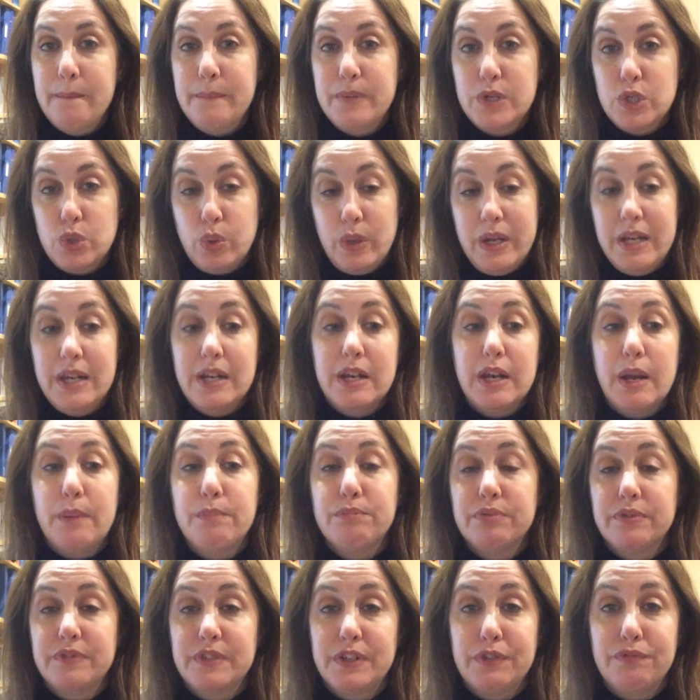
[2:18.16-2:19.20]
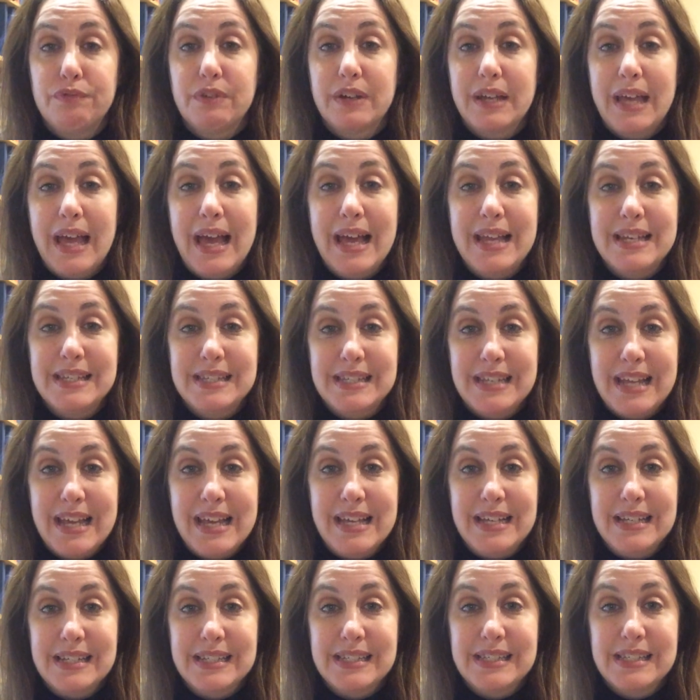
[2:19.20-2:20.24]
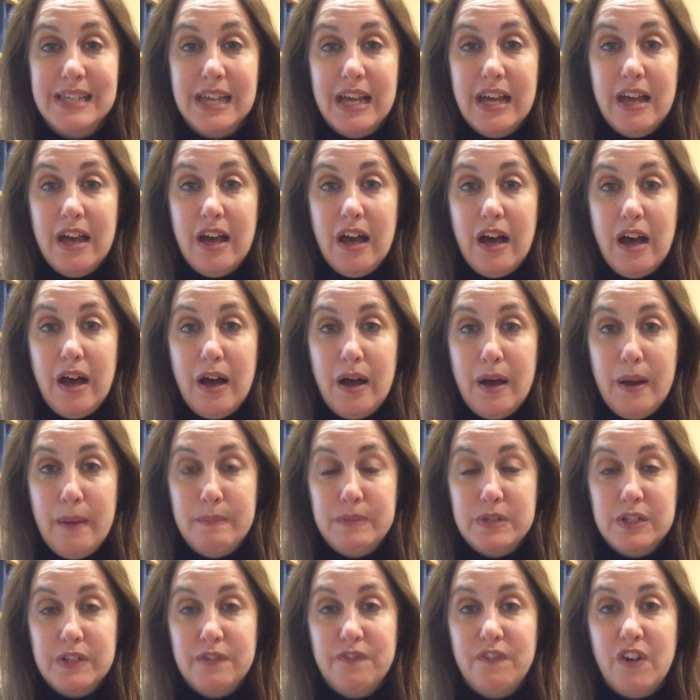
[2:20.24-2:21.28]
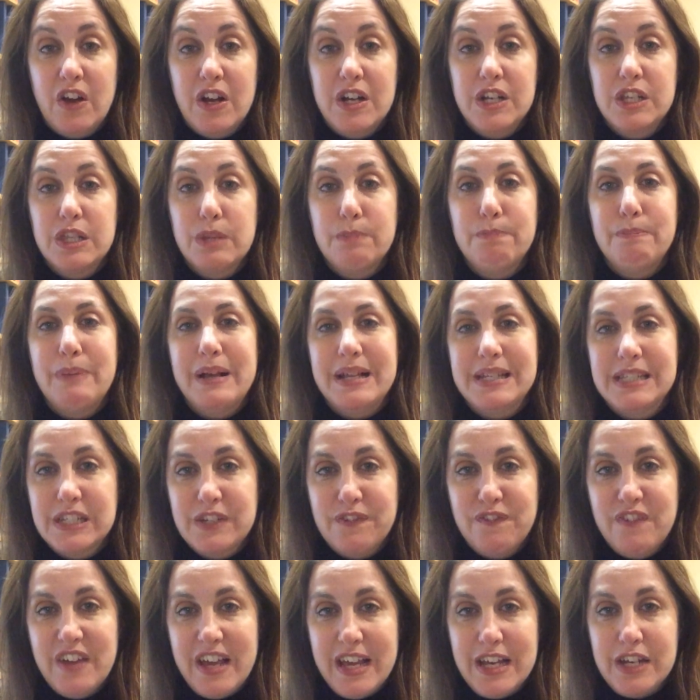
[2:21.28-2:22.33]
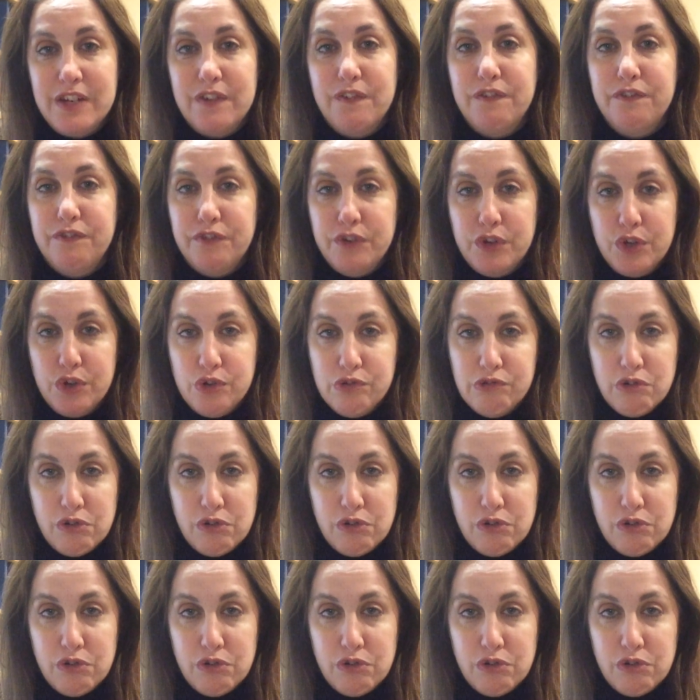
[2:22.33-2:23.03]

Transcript: between a number of different candidates to find the best fit for your